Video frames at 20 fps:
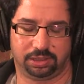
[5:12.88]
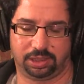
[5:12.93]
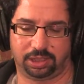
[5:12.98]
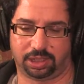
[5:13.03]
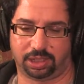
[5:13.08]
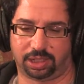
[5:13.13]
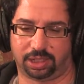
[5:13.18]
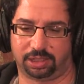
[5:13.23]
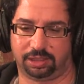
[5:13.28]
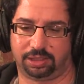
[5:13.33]

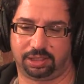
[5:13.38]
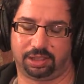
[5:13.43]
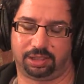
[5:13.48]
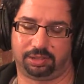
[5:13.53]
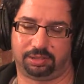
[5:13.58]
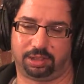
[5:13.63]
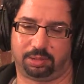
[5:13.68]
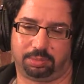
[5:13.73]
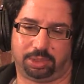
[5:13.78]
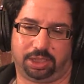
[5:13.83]
Yeah,
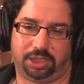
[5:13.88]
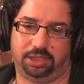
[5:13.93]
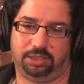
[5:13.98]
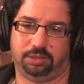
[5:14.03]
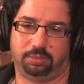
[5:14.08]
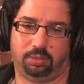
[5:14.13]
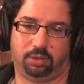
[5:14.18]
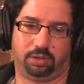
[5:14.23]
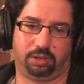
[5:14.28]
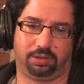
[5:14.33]
I'm like,
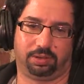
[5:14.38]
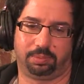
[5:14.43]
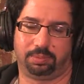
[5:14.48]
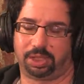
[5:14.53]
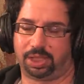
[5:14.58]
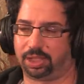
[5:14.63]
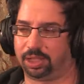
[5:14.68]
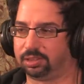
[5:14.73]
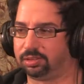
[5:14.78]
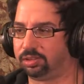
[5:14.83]
I'm
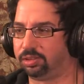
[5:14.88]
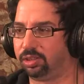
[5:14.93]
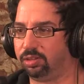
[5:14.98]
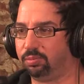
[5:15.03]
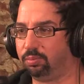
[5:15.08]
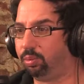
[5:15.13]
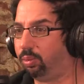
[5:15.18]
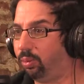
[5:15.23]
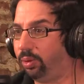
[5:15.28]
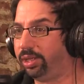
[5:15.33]
like, at a
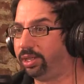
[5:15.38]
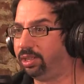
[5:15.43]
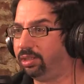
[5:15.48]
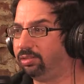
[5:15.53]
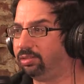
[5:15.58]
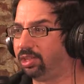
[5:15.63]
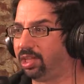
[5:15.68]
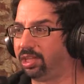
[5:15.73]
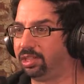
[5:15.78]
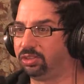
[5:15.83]
certain point, you
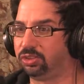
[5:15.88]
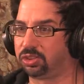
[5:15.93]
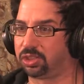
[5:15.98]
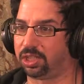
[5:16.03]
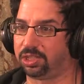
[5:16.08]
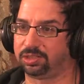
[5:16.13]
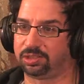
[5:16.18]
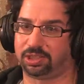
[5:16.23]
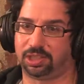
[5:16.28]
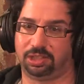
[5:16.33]
just got
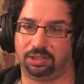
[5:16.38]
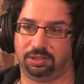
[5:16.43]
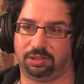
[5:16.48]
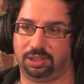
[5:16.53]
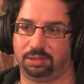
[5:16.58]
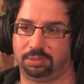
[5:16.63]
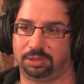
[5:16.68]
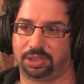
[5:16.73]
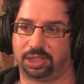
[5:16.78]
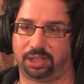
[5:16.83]
to say you're
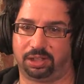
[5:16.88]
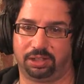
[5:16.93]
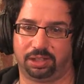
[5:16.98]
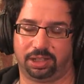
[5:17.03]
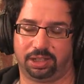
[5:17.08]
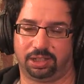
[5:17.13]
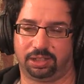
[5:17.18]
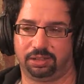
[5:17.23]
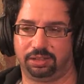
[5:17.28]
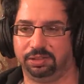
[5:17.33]

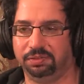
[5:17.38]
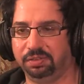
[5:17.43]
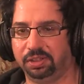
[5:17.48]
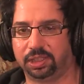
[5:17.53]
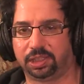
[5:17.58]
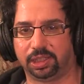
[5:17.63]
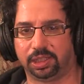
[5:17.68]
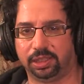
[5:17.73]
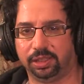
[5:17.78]
libertarian and live with it.